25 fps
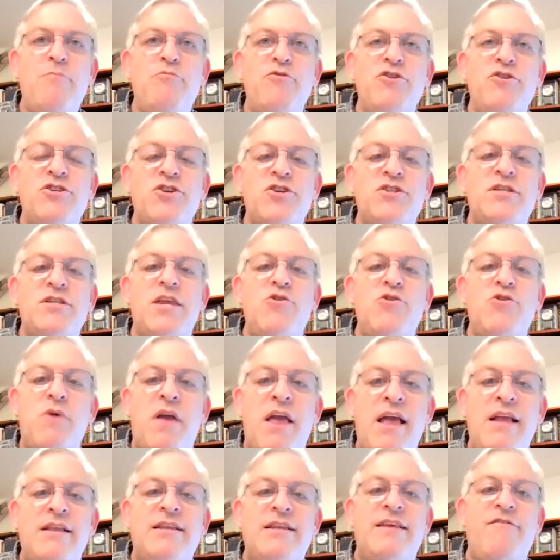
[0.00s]
Rav Chaim Brisker said
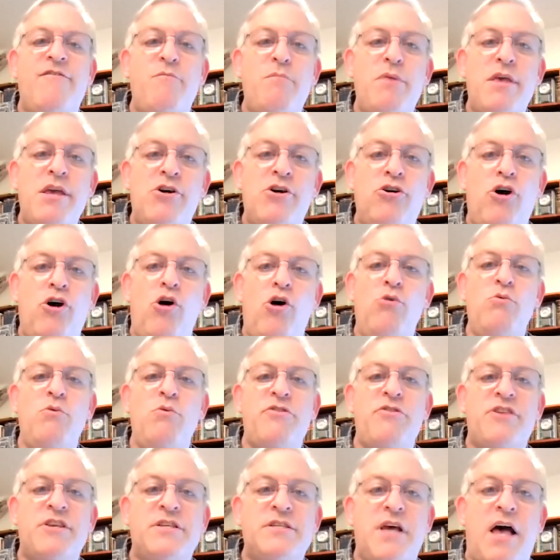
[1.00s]
you can't even be
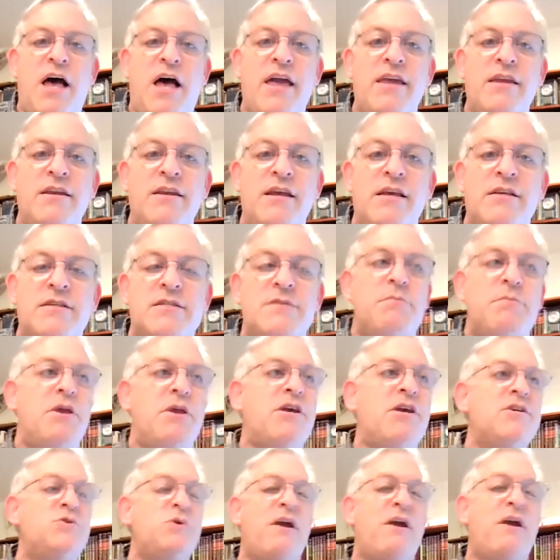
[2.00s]
alone with a Zionist
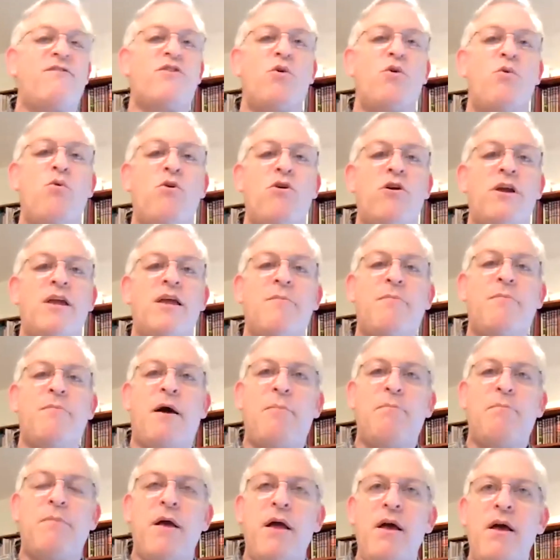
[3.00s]
because we have to worry
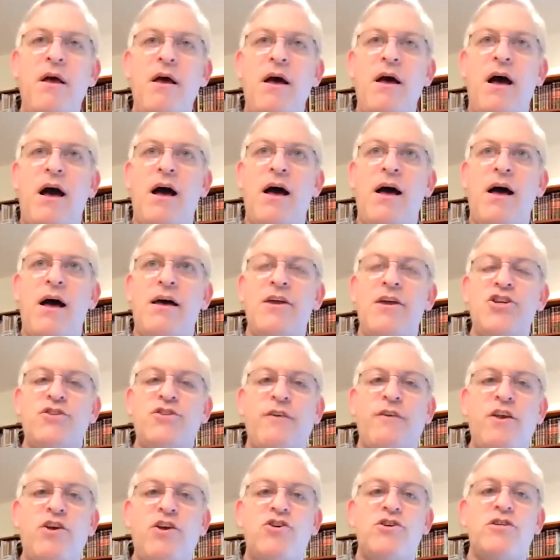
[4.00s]
about uh,
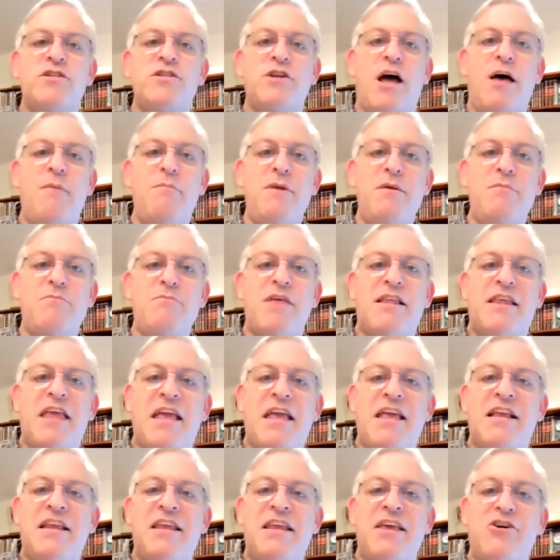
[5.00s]
Sheikh Damim,
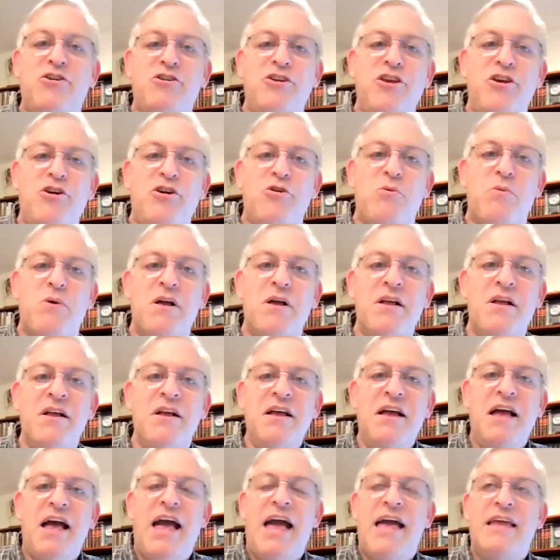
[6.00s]
that they could kill you.
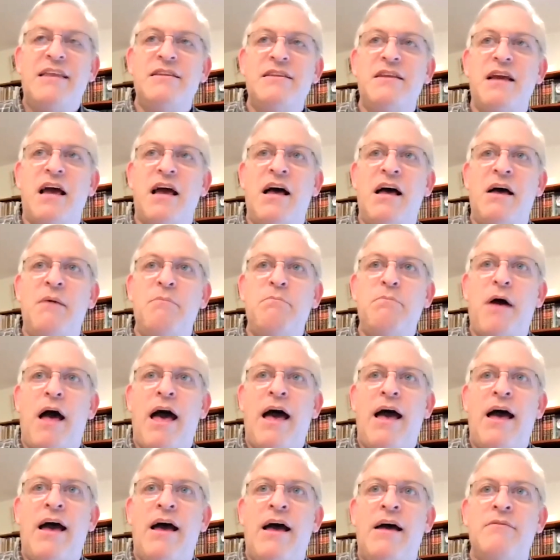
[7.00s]
And uh,
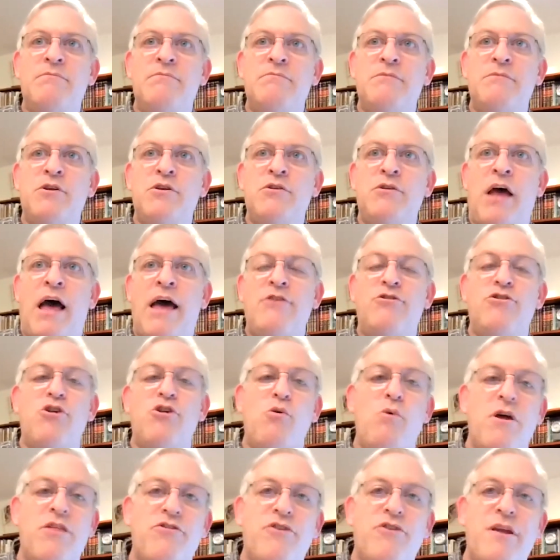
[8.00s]
I
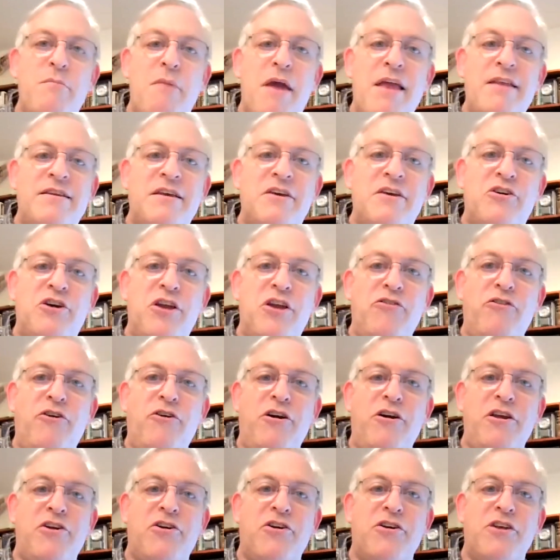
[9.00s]
don't know whether he meant it
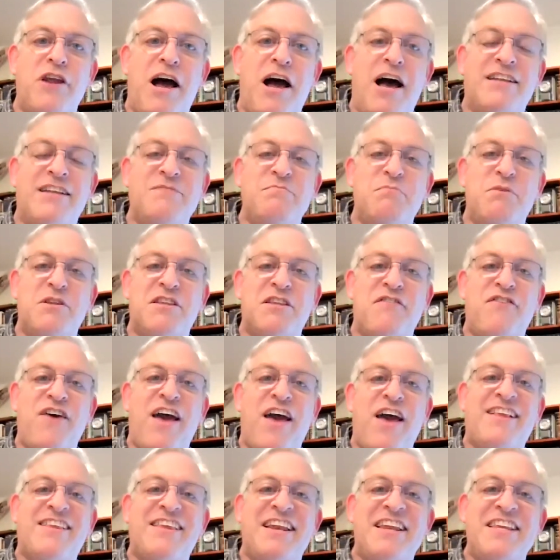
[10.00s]
literally or not, but the
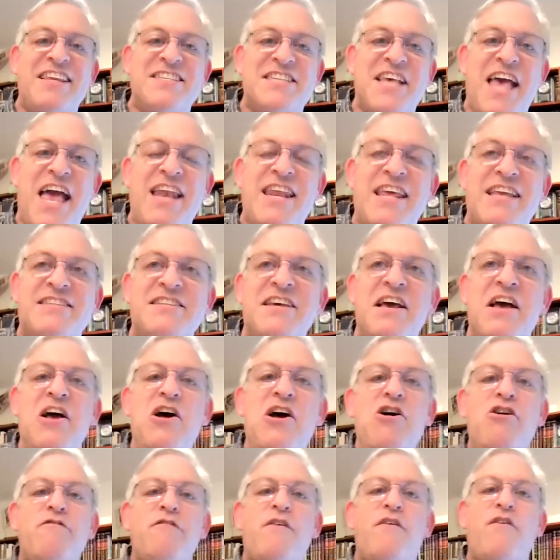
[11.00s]
fact that he said it,